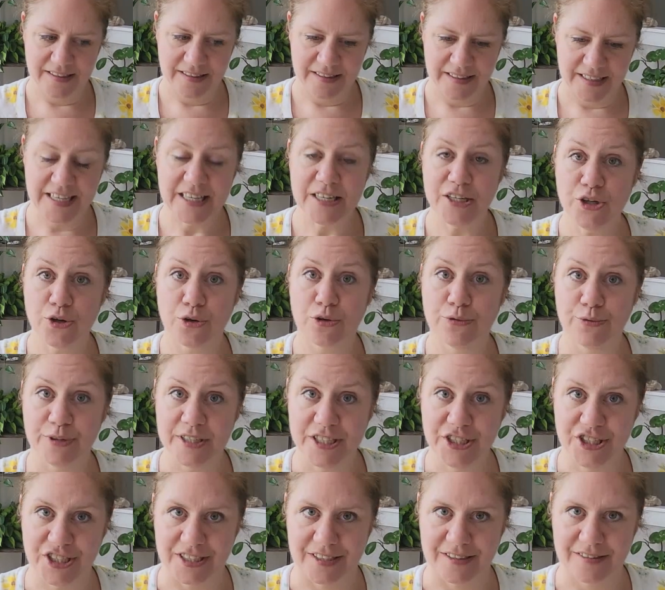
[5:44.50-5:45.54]
in your
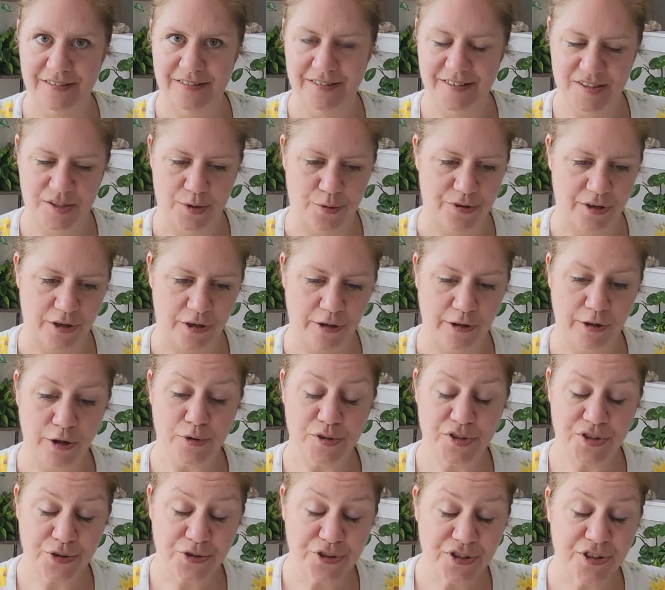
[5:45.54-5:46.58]
region, so the
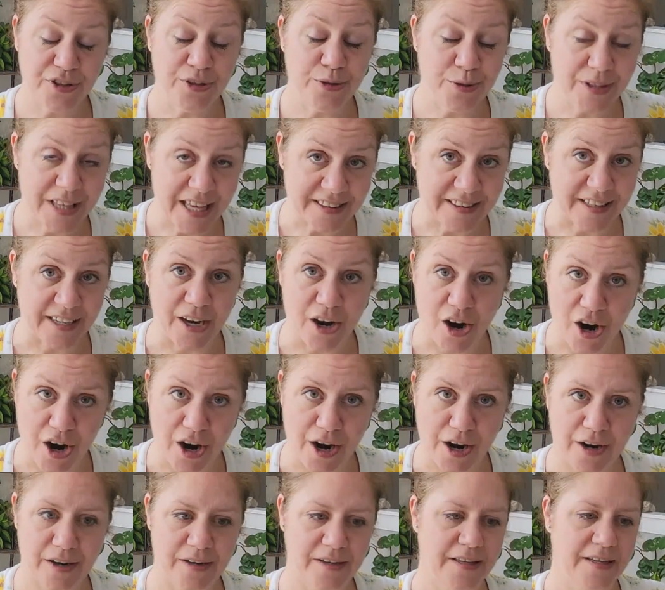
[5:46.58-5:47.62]
closer to you that they
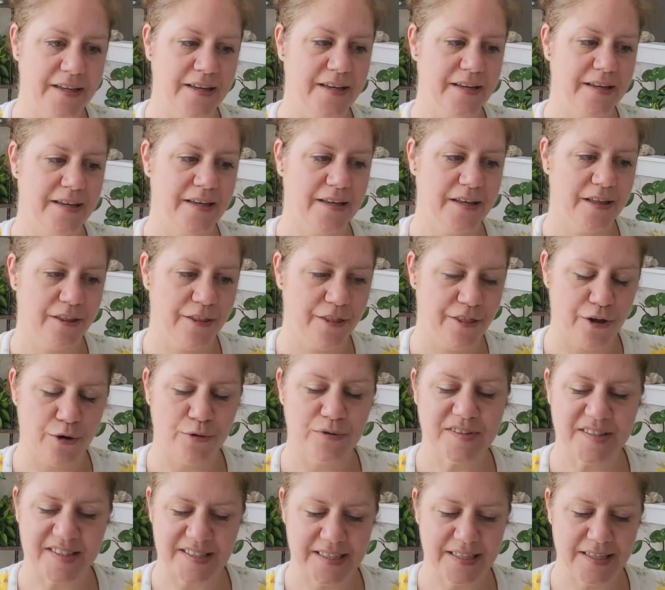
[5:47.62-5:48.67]
are,
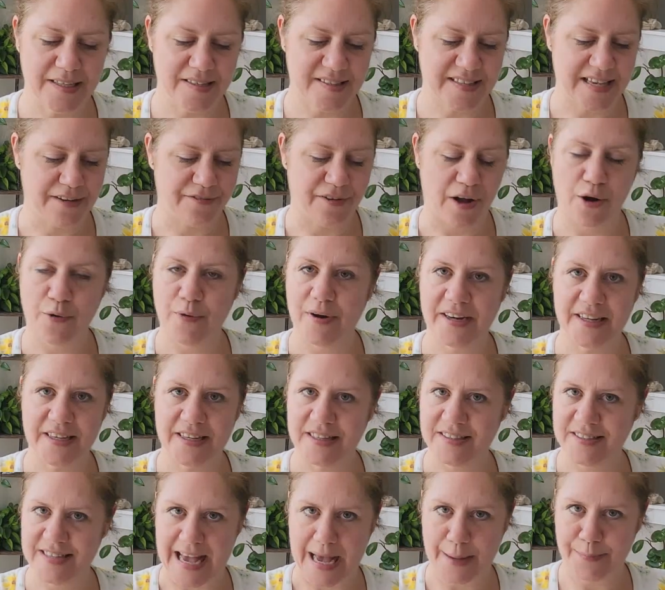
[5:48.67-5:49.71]
those seeds have already
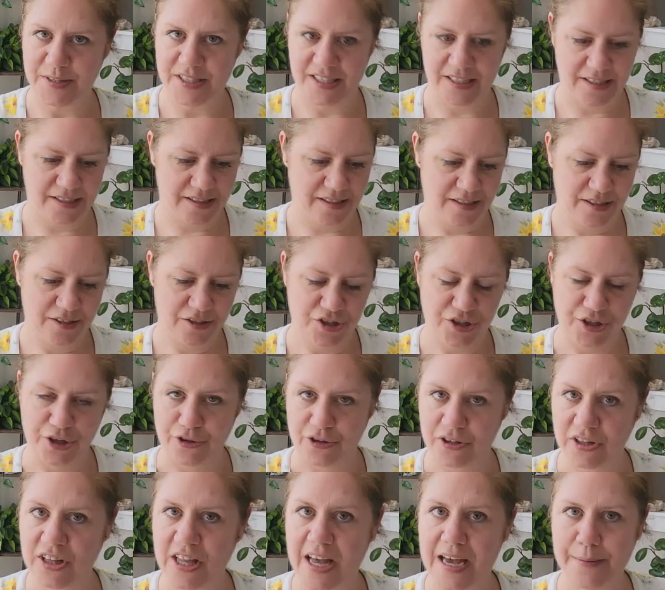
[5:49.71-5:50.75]
adapted to your
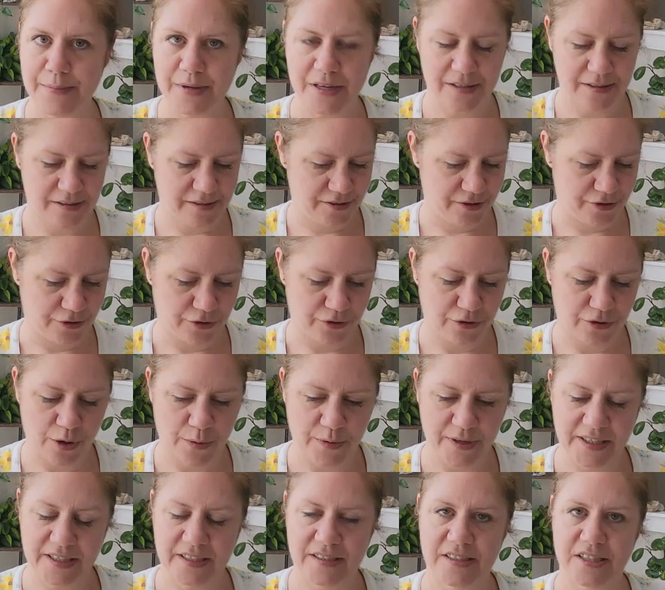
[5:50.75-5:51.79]
climate, your
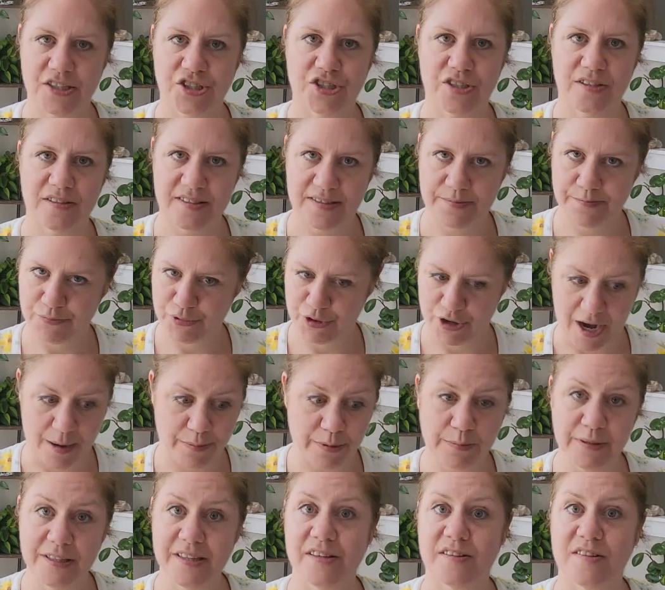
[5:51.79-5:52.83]
growing conditions,
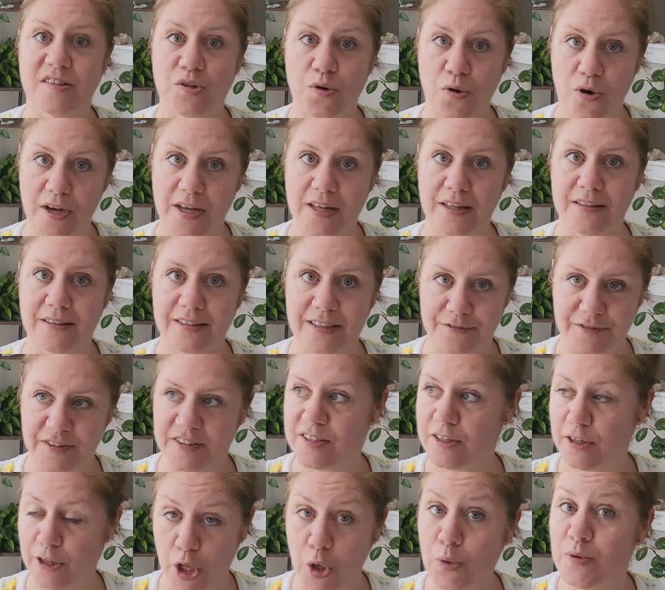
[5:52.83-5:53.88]
probably the soil if
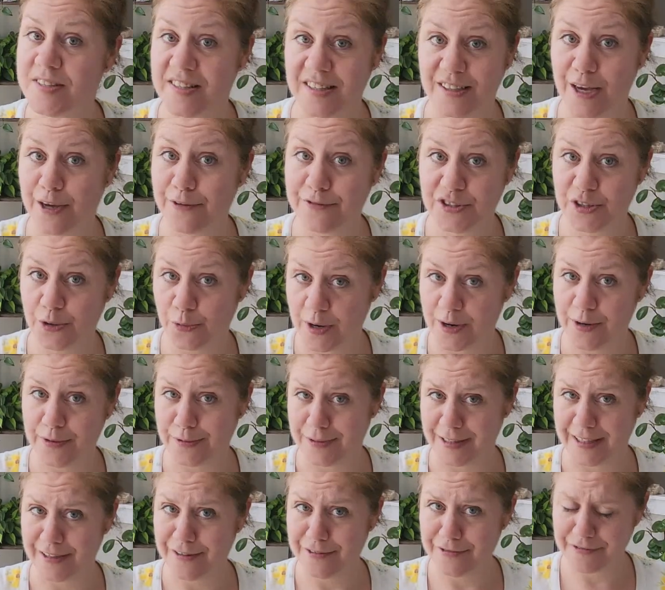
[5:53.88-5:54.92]
it's close enough to where
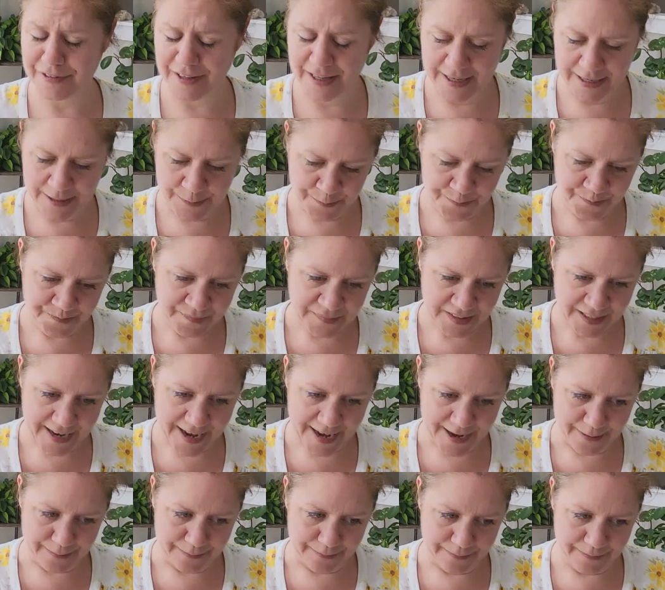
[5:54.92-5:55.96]
you live.
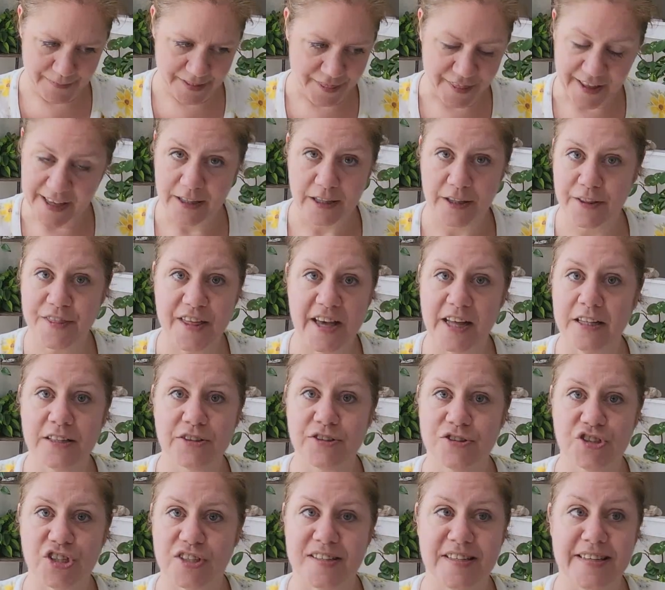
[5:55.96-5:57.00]

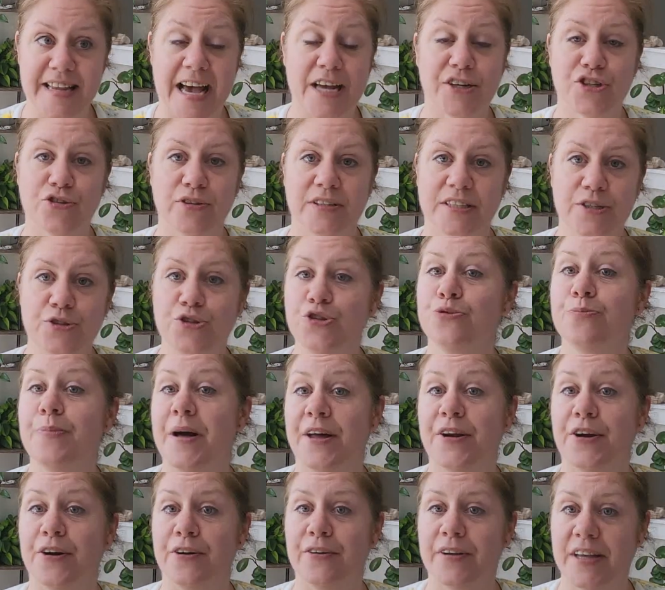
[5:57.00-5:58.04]
They'll just naturally do
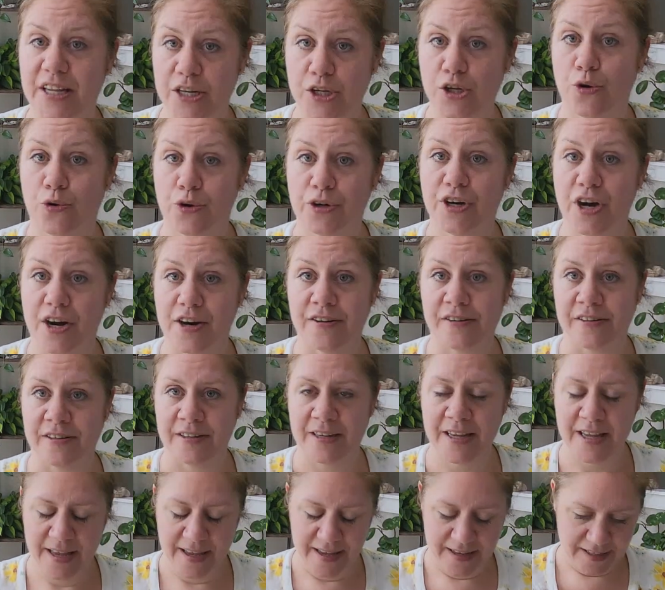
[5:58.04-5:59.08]
better in your
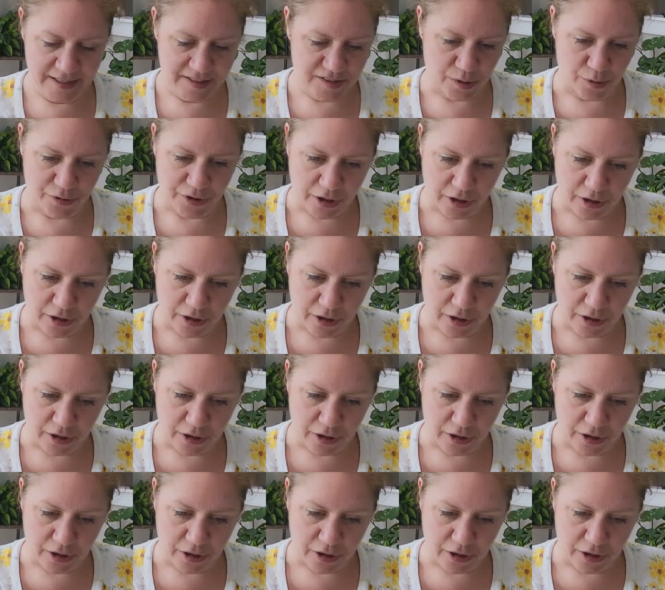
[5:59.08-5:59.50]
garden. So the